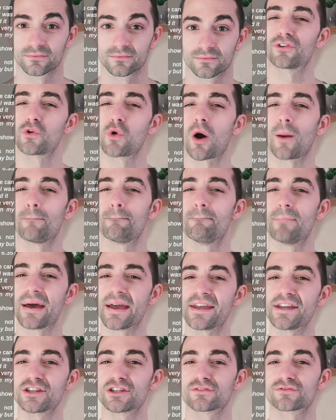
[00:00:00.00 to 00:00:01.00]
If you are
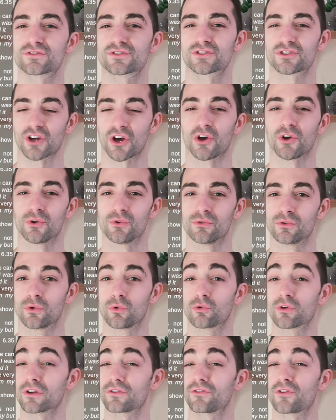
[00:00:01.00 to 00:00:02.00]
made of
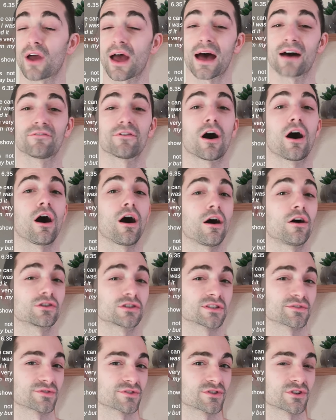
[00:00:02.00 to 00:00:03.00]
stone, or if you have a
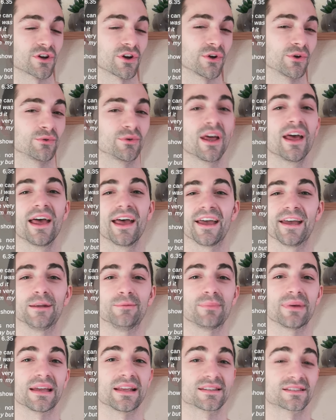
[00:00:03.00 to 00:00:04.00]
heart of stone,
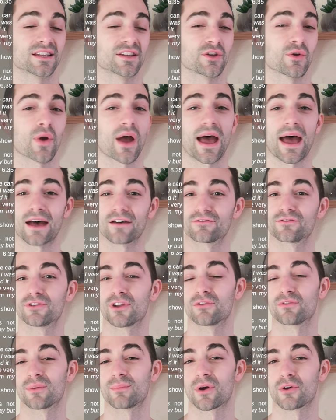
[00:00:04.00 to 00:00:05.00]
it means that you
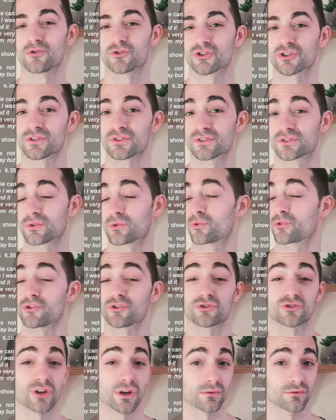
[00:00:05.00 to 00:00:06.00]
have no emotions
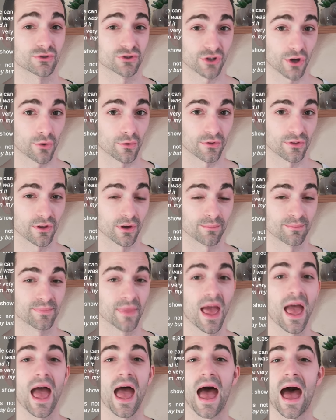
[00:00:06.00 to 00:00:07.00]
or you don't show
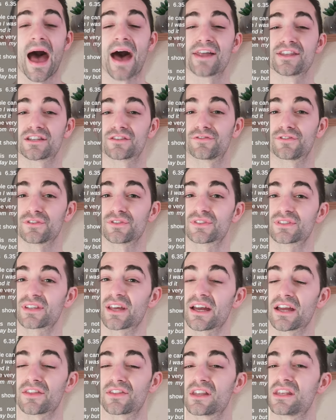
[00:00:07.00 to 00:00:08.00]
them. And if you
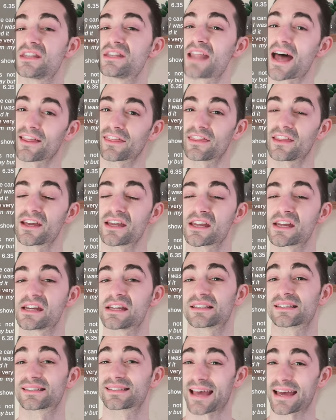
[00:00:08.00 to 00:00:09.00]
say that
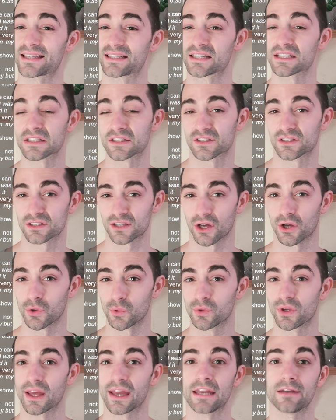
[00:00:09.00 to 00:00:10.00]
nothing is set in
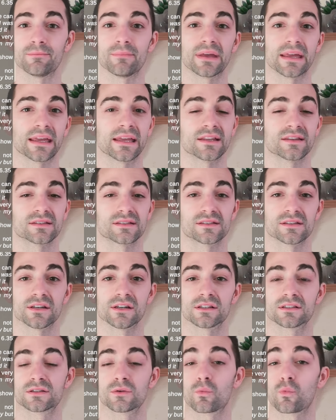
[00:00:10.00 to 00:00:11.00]
stone, it means
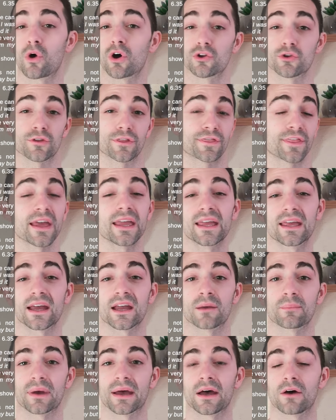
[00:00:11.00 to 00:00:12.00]
that what you're
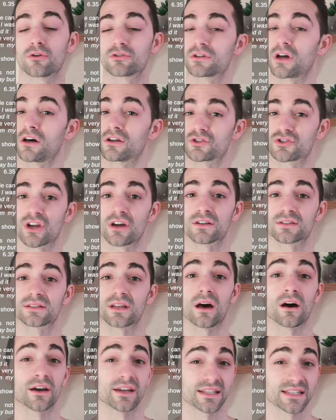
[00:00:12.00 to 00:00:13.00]
thinking about are
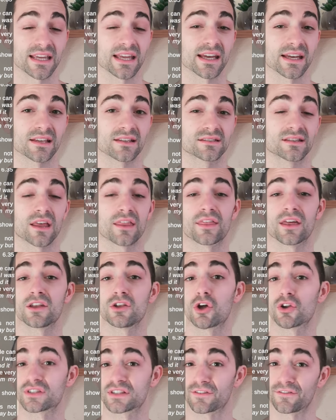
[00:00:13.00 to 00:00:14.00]
just ideas,
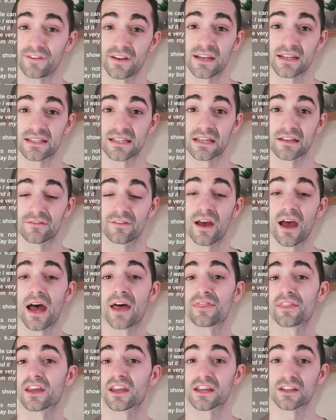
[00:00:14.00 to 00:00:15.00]
they're not definitive
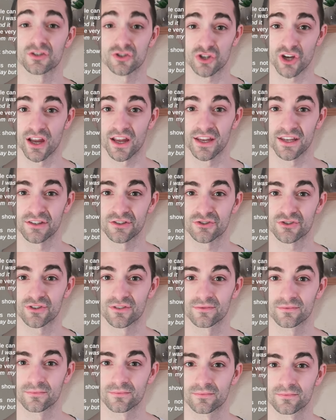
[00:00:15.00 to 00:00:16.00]
and they can
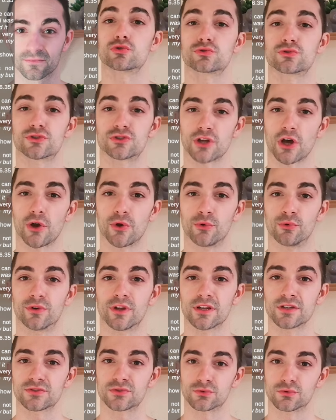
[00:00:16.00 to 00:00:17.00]
change. To
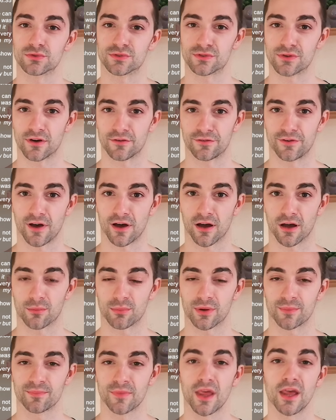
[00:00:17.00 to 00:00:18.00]
stone is also a
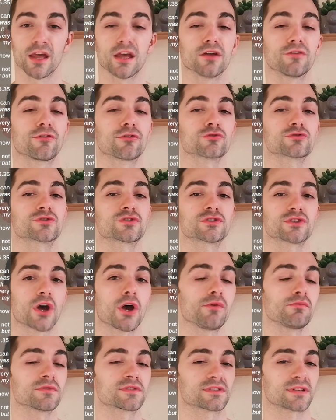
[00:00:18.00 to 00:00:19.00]
verb. If you
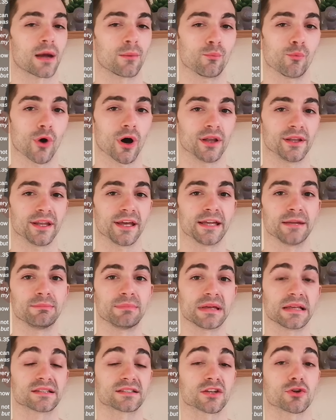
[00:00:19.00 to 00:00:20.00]
stone someone,
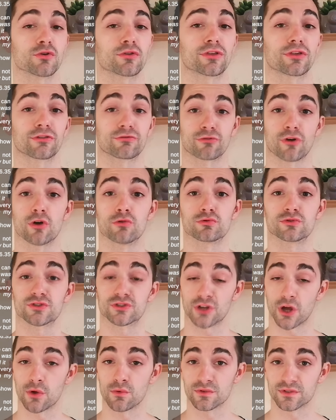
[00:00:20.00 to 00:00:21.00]
it means that you throw
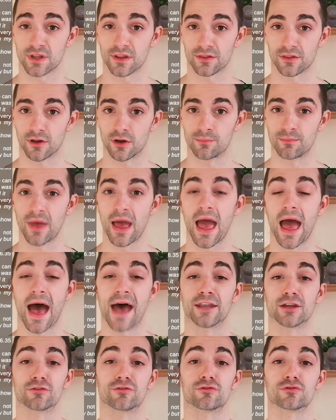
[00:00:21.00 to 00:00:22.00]
stones at them.
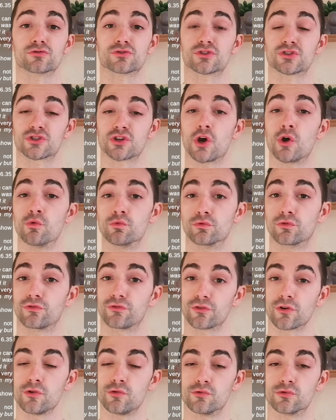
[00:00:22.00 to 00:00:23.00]
And if you stone
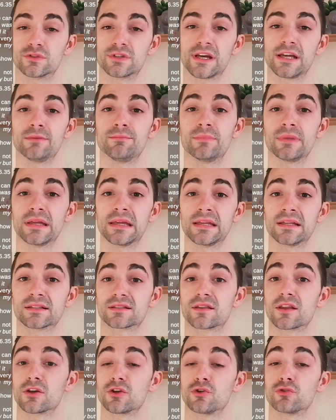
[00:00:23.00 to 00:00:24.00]
fruit, it
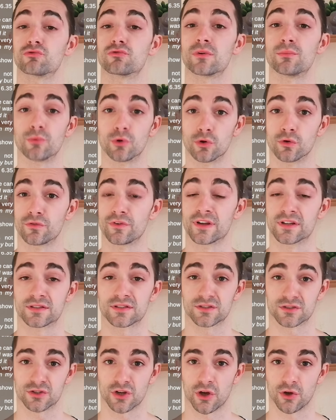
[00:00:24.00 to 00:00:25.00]
means that you remove
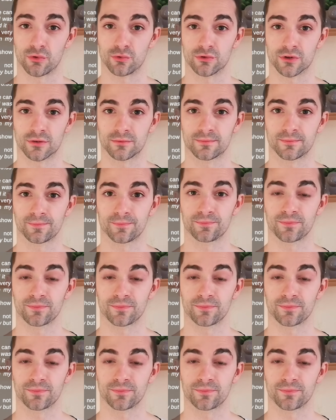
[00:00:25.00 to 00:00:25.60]
its stone.